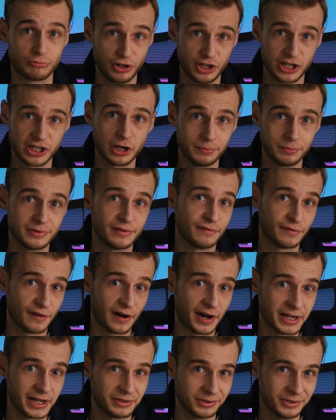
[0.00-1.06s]
running up to
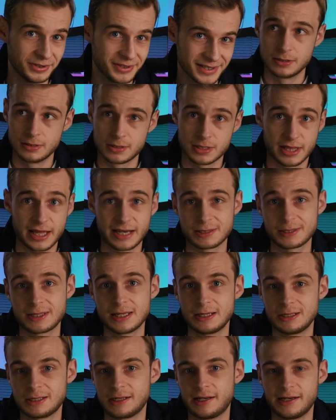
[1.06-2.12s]
finals. So that's
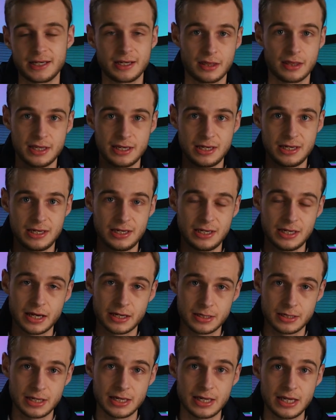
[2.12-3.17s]
things like the
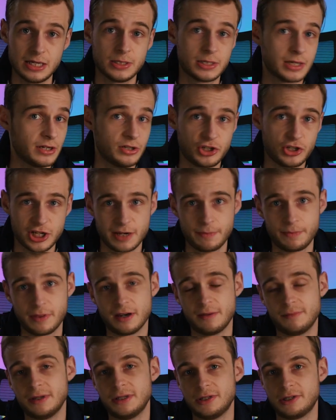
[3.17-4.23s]
internship that
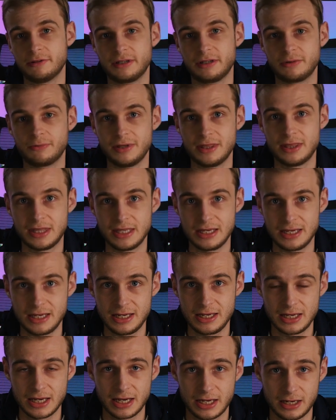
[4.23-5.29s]
I've been doing with
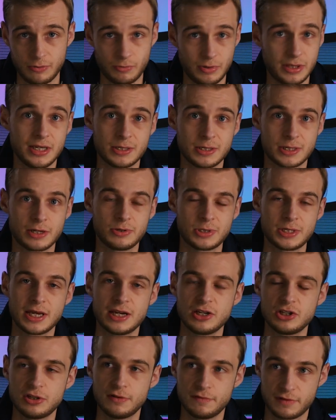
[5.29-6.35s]
the
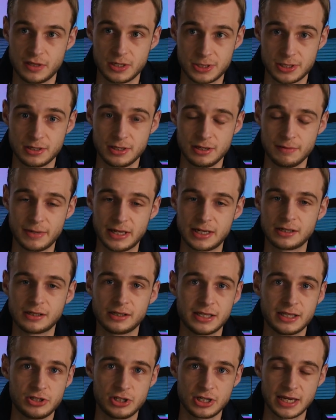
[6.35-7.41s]
Association for the Study of
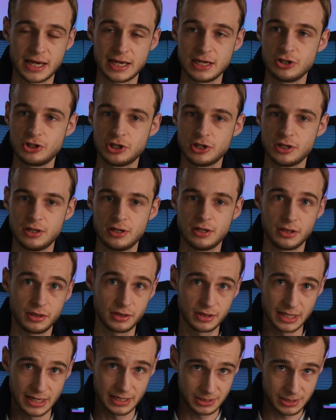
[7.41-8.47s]
Medical Education.
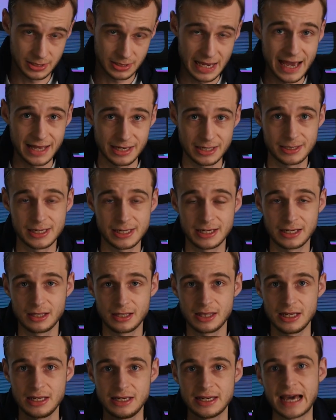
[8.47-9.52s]
That's editing
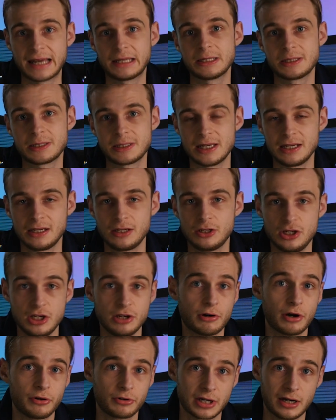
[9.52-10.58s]
the NANSIG
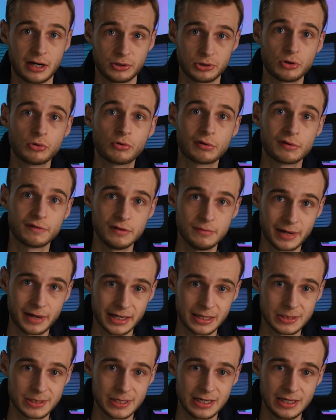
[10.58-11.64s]
Neurocartography
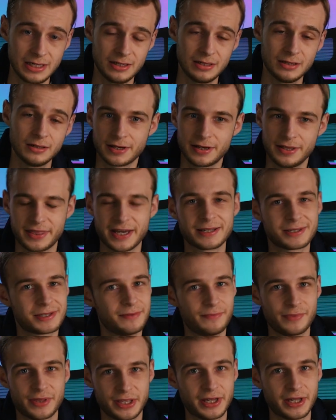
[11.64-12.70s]
magazine. And that's
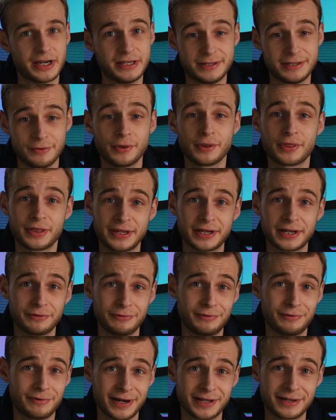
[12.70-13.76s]
something that I don't think I
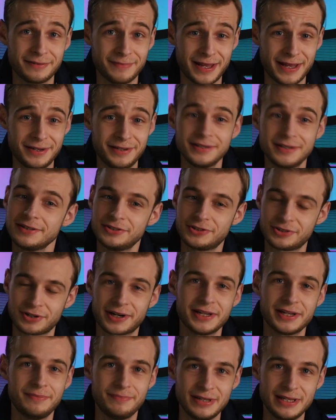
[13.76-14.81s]
would recommend.
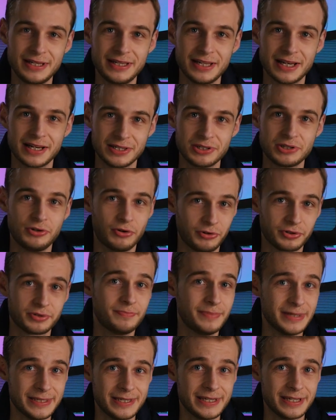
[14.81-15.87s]
Try and be as not
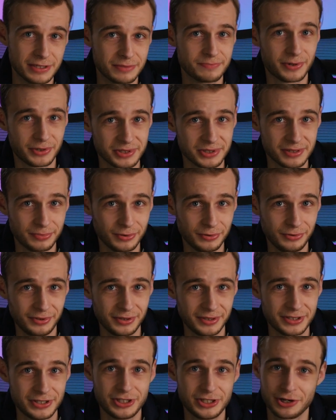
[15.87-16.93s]
busy as possible
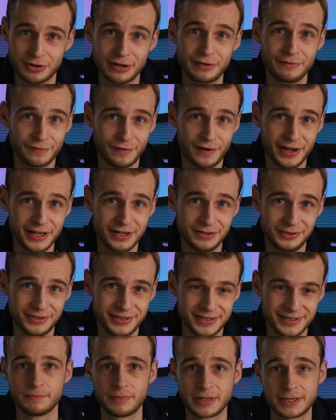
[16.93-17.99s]
during
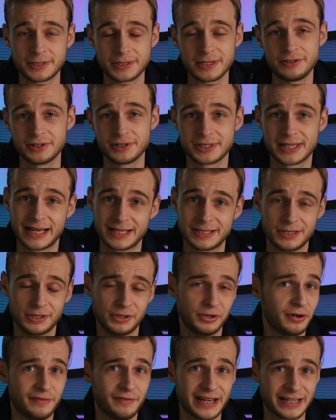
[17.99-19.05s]
finals, because it just adds a
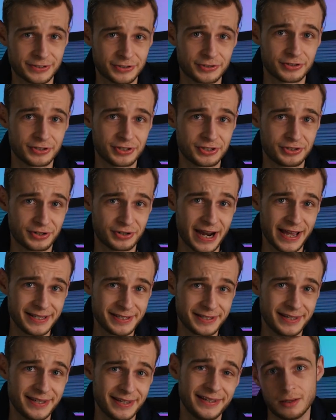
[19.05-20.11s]
lot of extra
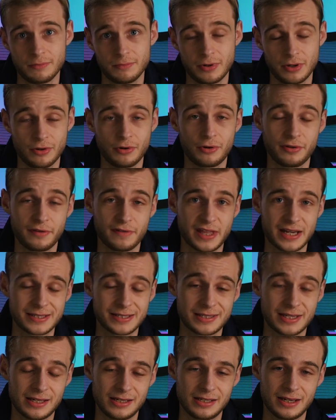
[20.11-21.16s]
stress. But with all of that
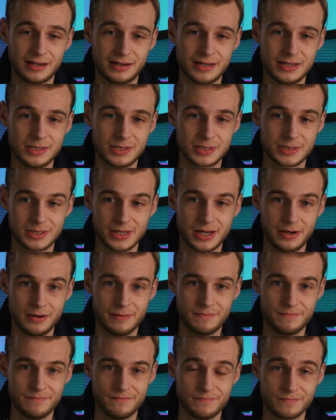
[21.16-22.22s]
said, guys,
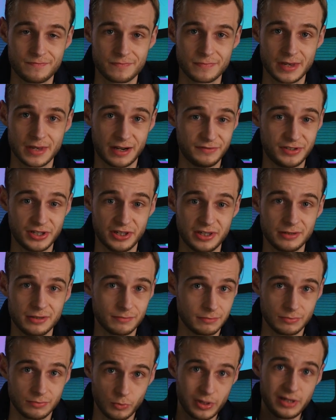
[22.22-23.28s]
I've done it.
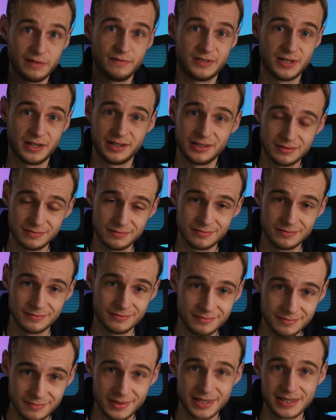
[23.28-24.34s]
We've done it.
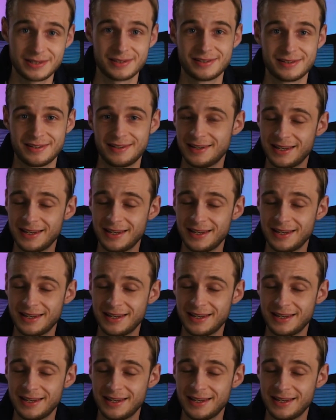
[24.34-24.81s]
This